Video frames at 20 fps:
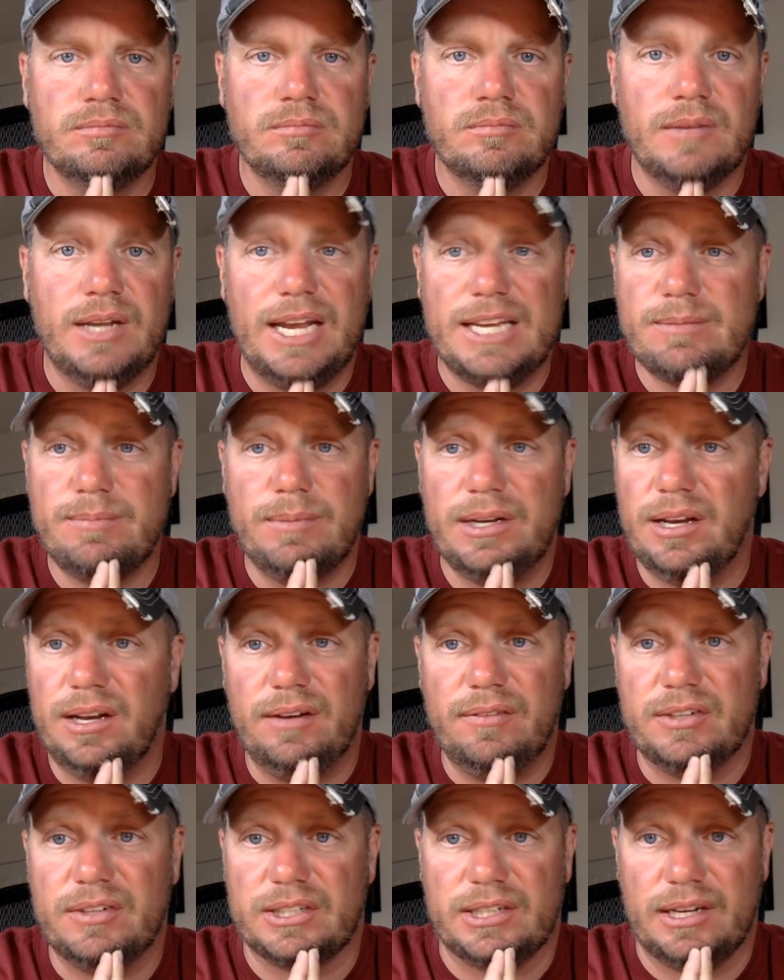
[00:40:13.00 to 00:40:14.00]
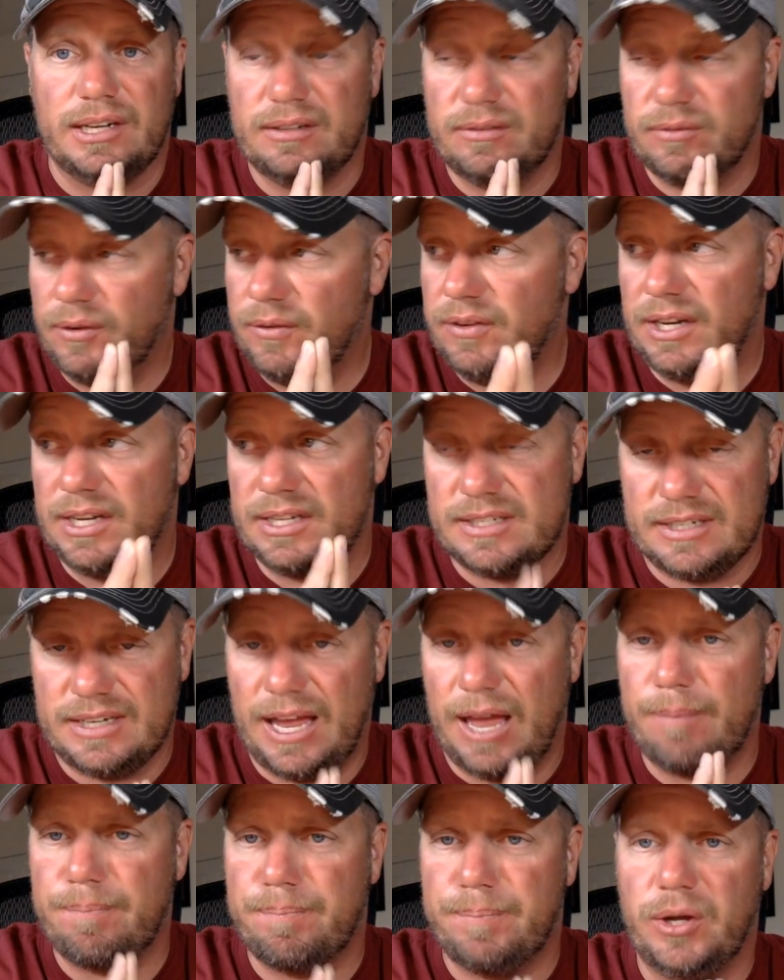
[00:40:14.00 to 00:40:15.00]
It hasn't been delivered yet. Rivian has
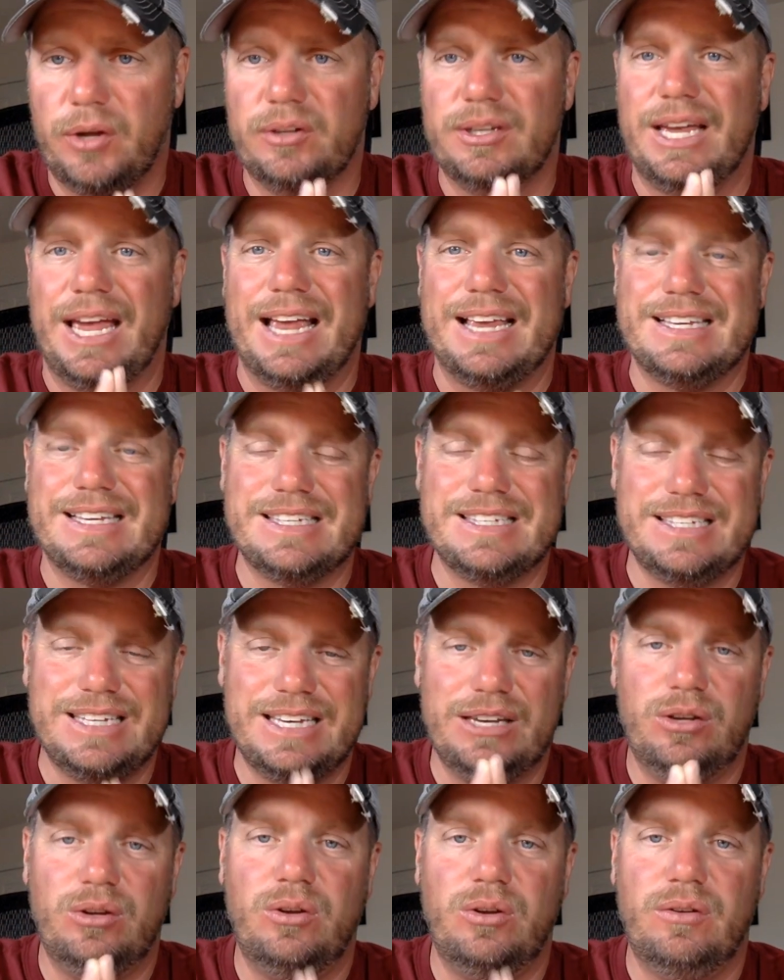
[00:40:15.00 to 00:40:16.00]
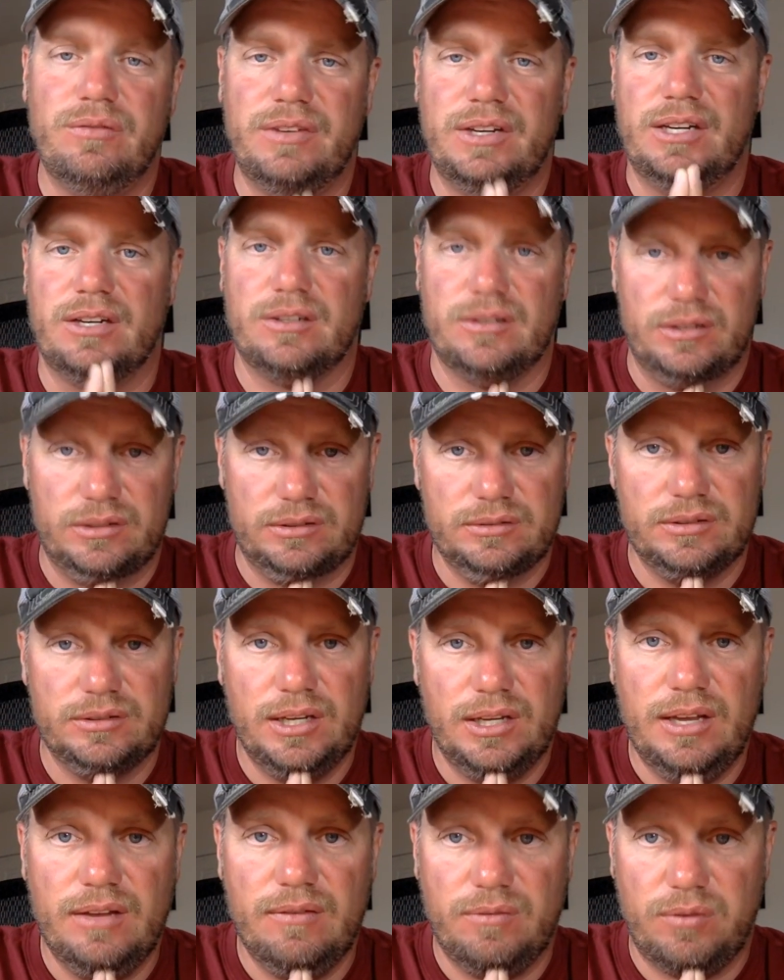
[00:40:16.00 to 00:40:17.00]
not built a single vehicle
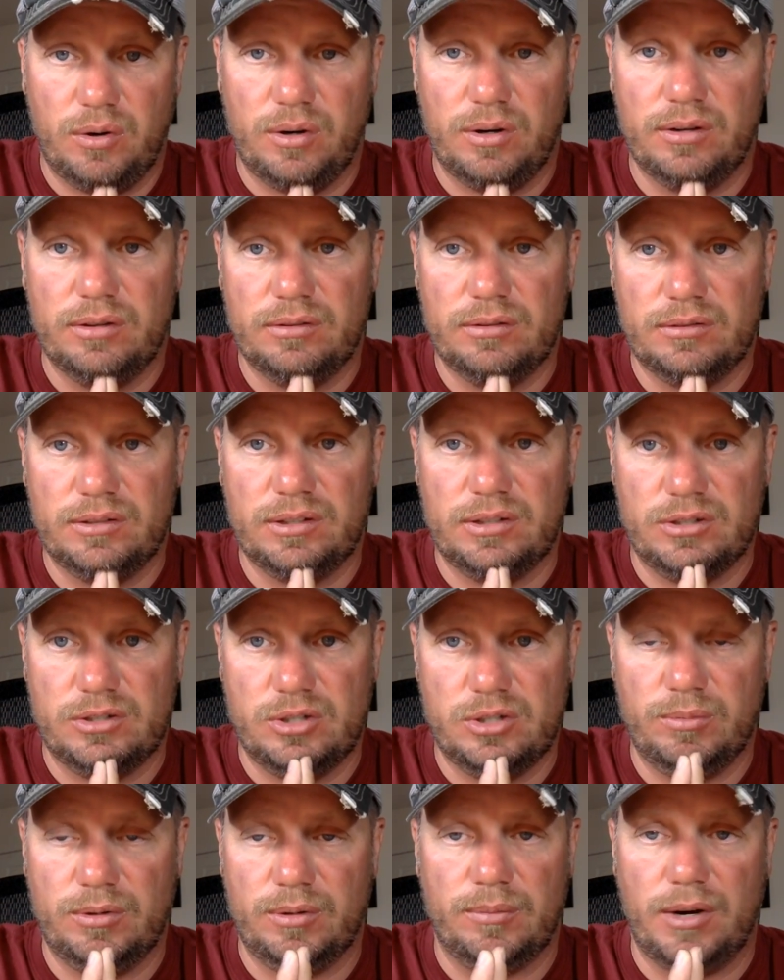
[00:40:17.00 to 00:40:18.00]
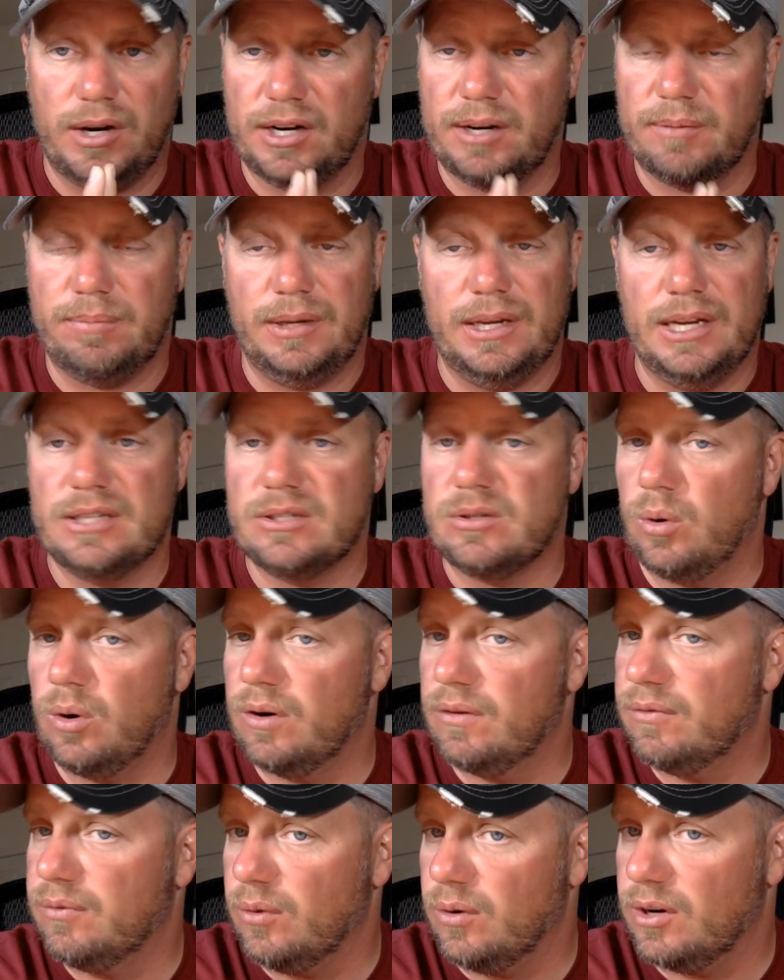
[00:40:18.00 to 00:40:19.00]
for consumer marketplace
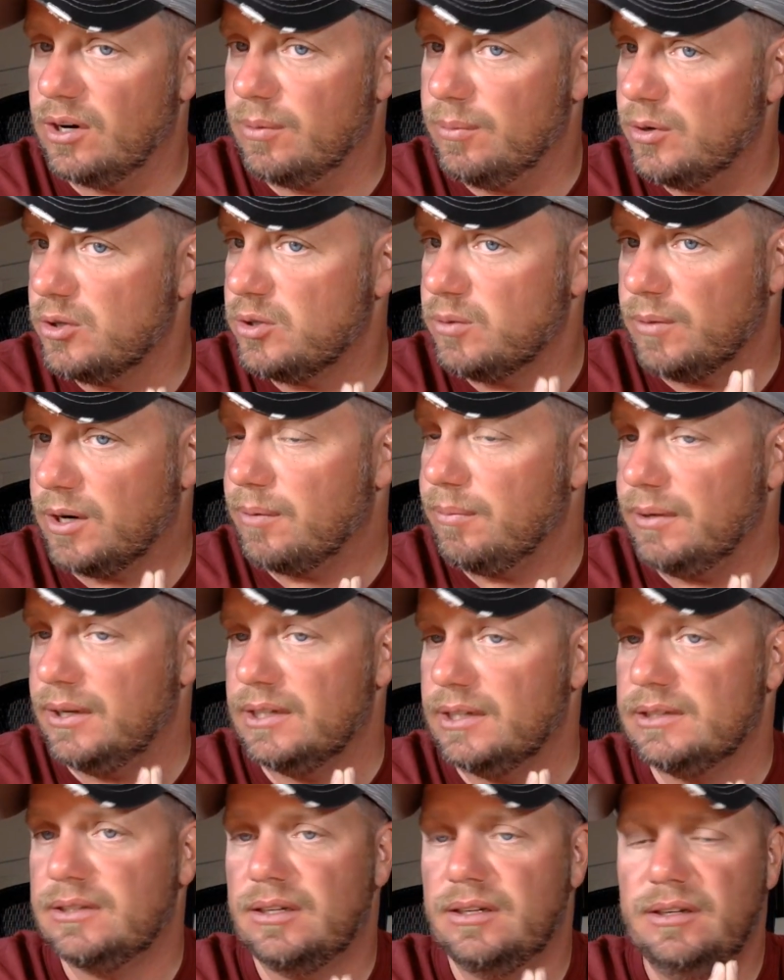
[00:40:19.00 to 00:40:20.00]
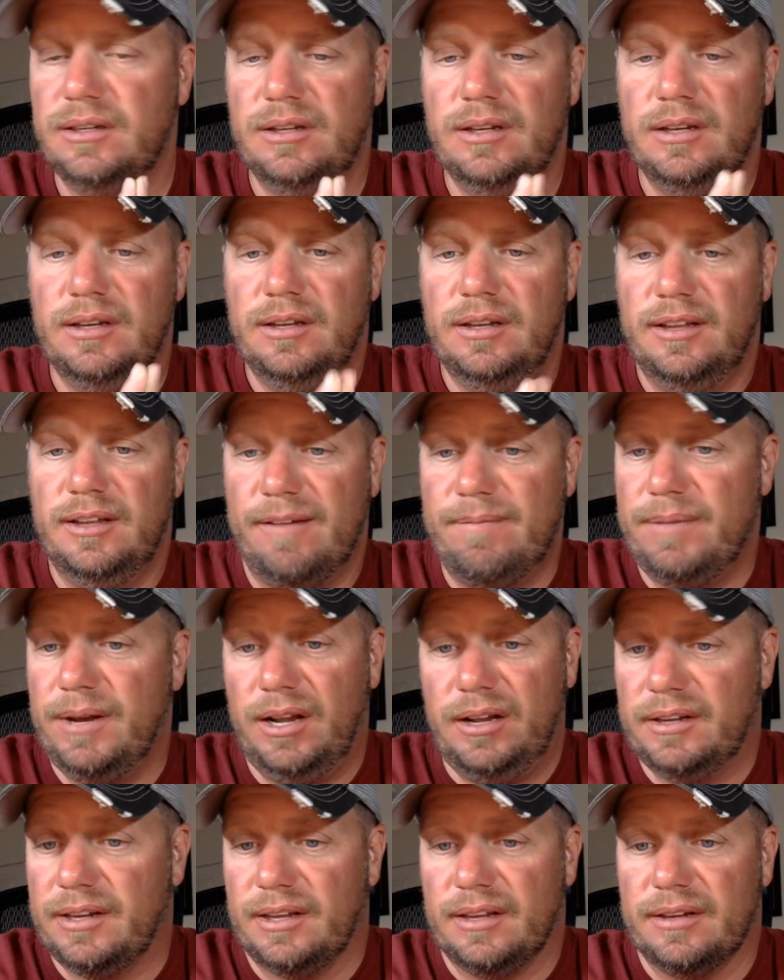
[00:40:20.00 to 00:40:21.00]
or for commercial marketplace. They haven't
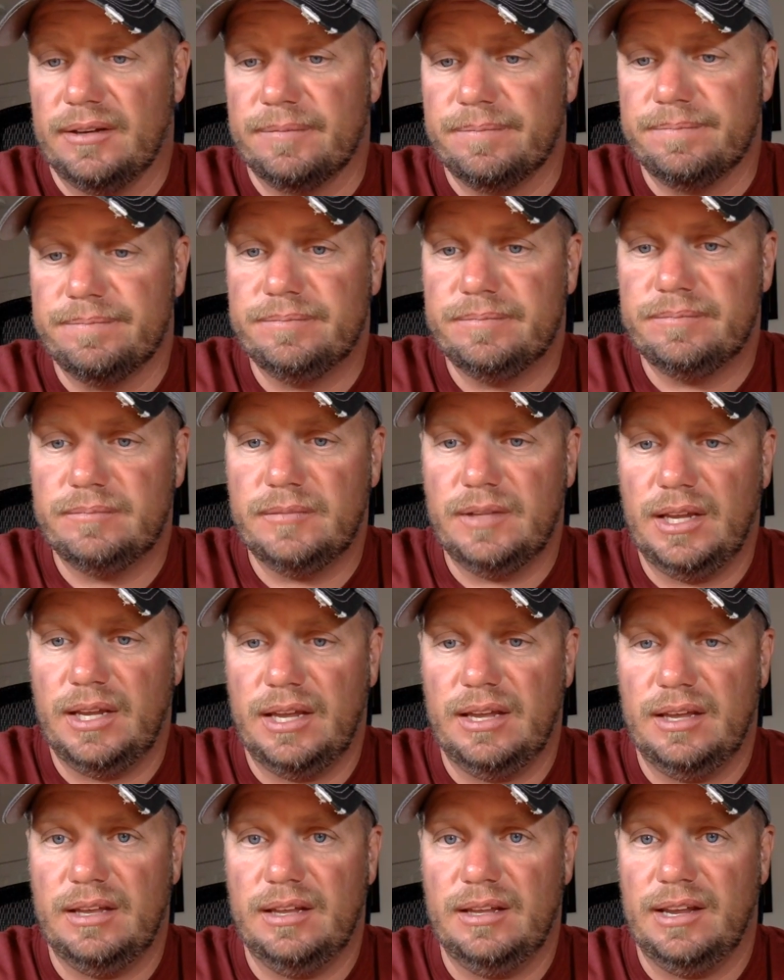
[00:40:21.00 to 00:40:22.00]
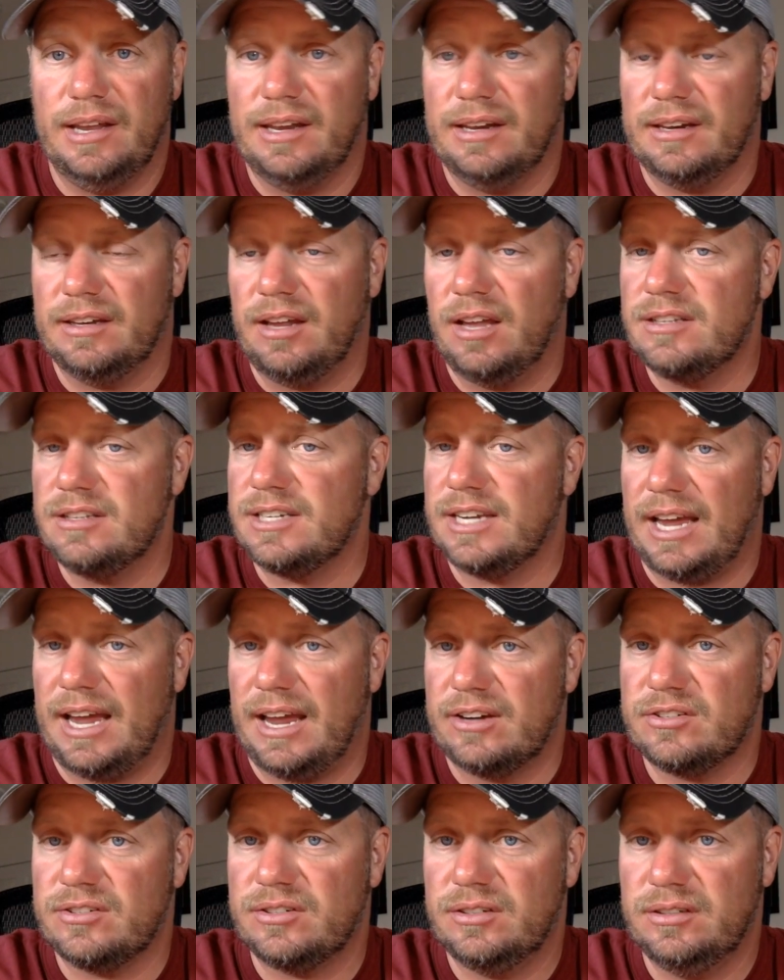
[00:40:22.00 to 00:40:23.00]
built anything. And they're getting tons of
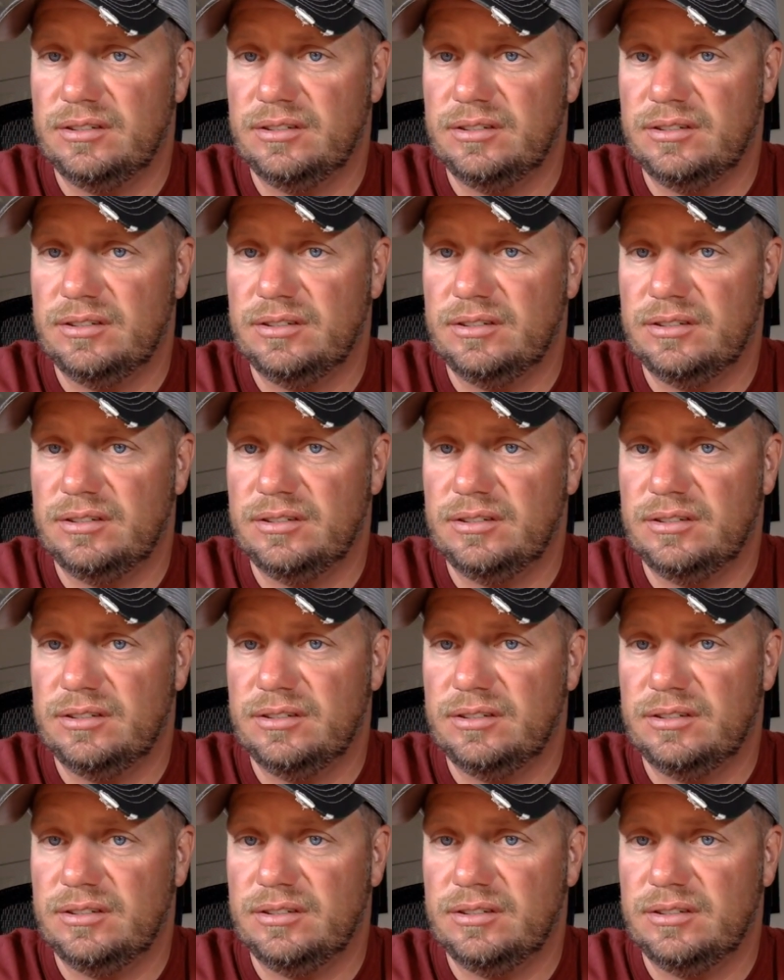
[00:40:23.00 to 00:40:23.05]
cash.